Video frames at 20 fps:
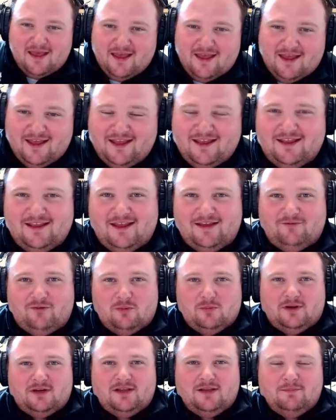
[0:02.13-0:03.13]
Hey
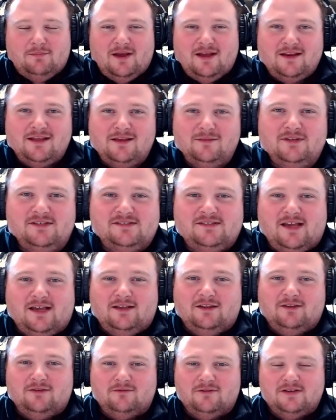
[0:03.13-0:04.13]
everybody, my name is
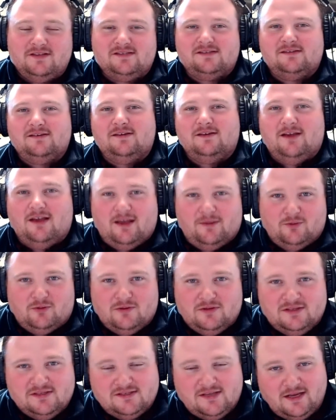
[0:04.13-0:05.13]
Tyler Reiss. I'm a
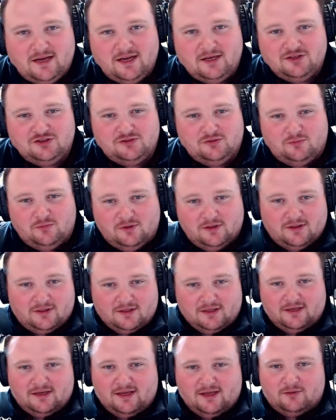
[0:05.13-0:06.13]
real estate agent
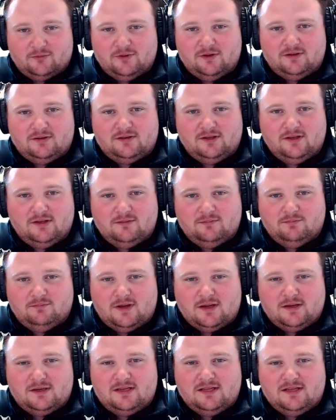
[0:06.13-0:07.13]
with Edina Realty.
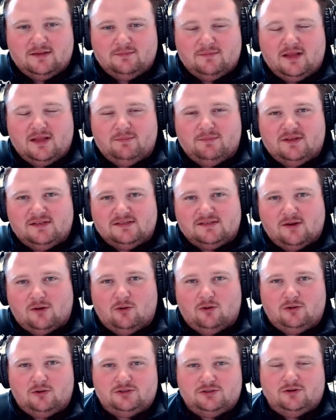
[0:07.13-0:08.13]
My team name is
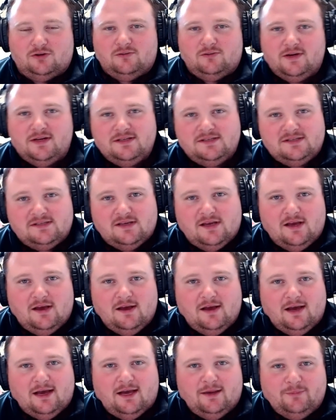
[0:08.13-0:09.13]
Hoekstra and Reiss.
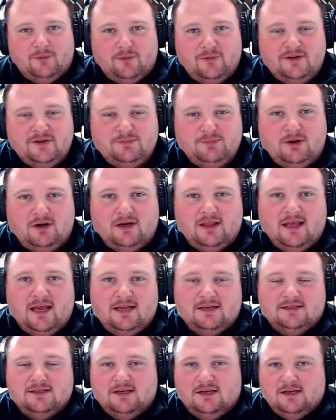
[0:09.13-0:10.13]
I'm the Reiss part of
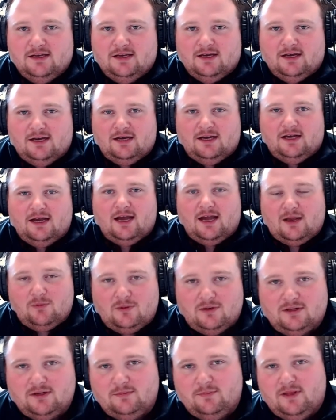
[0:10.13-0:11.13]
that. I
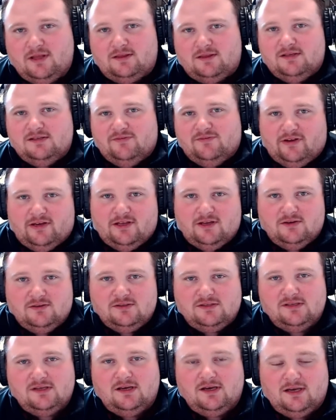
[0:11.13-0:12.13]
wanted to make these
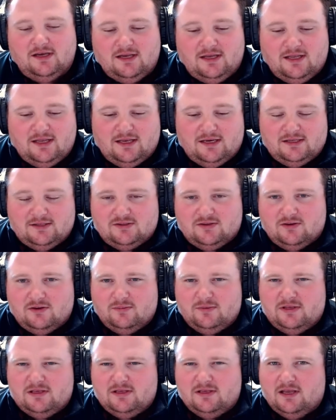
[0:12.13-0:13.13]
videos, and it's going
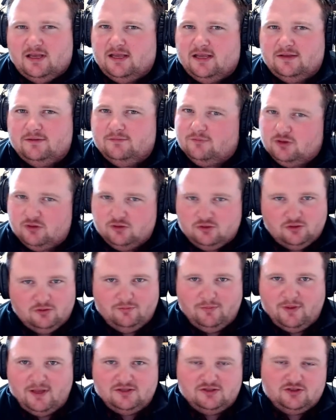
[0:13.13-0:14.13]
to be a
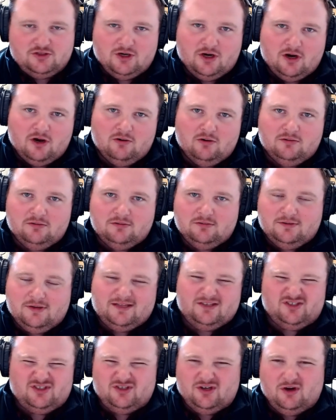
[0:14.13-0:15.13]
YouTube-based show,
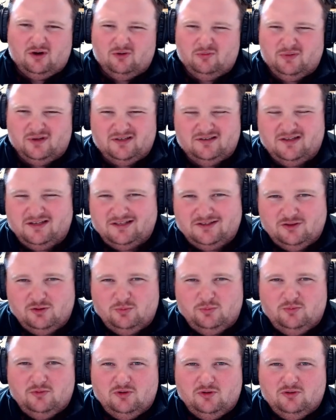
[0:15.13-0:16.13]
not show, but a
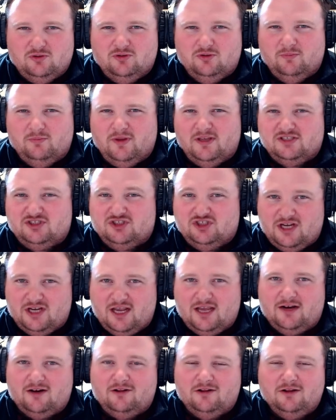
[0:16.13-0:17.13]
YouTube-based
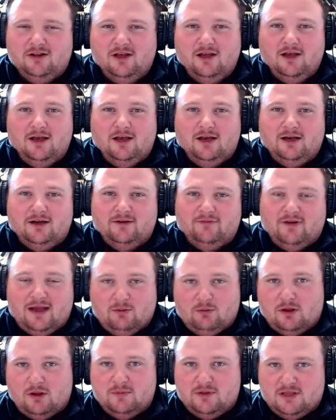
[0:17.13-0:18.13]
channel of
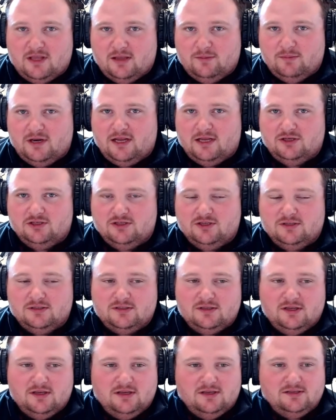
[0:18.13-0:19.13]
how I became an
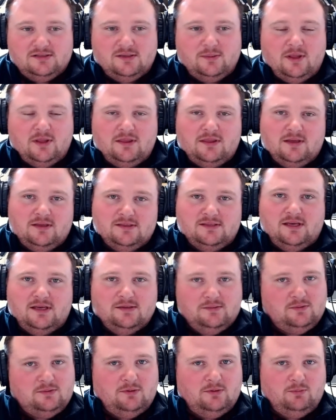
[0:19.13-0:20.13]
agent, some of the things
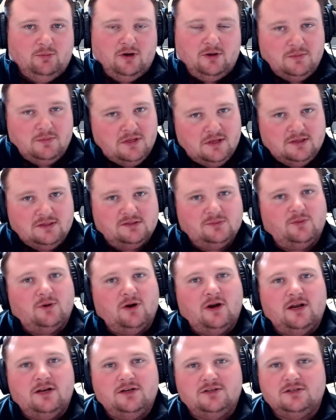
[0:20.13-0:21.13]
that bring me
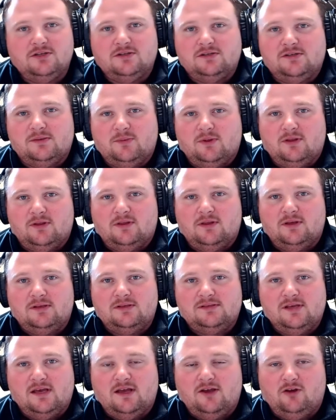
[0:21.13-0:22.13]
inspiration, some of the
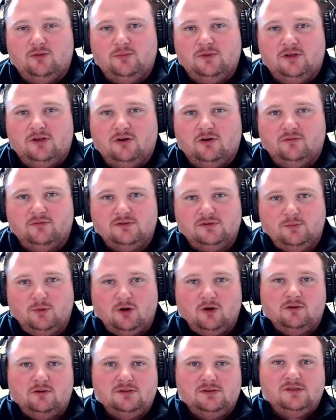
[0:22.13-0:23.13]
things that help me get over some
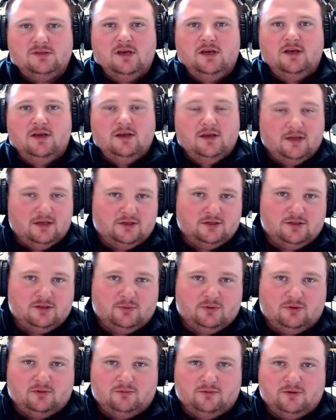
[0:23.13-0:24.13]
hurdles in a
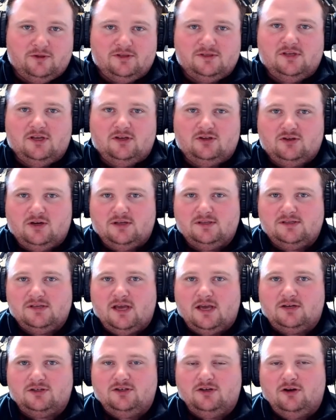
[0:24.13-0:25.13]
typical real estate
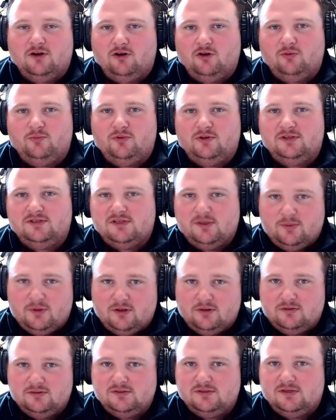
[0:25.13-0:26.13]
transaction, and hopefully some of
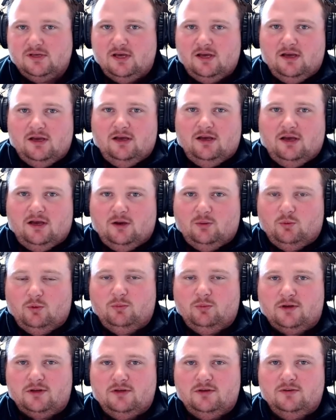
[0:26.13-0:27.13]
those will
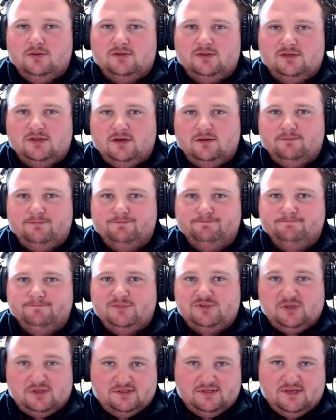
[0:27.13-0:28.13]
bring you some
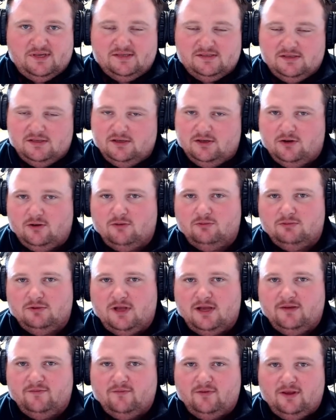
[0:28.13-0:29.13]
success in your own
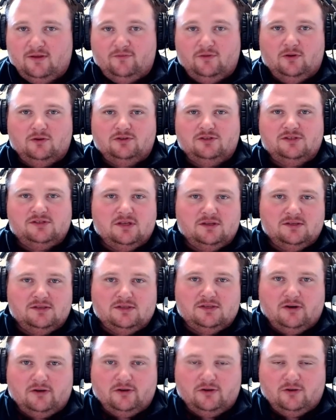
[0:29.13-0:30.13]
life if you're just getting
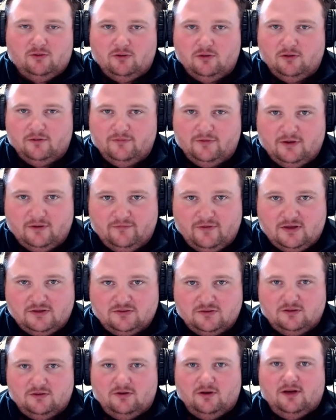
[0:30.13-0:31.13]
started or if you're a
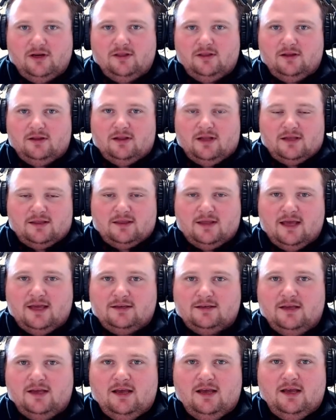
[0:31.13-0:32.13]
veteran or anything like
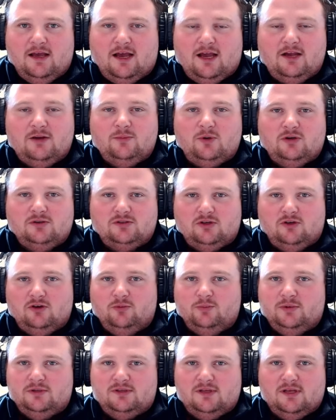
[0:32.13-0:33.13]
that. I am also
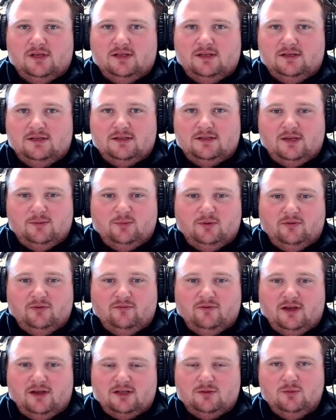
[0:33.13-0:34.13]
open to any type
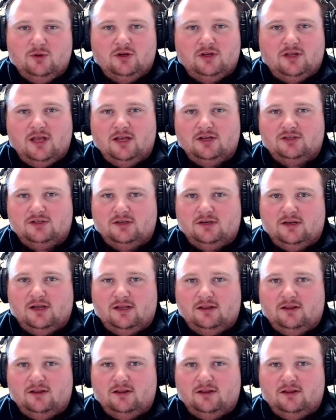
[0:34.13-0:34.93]
of communication.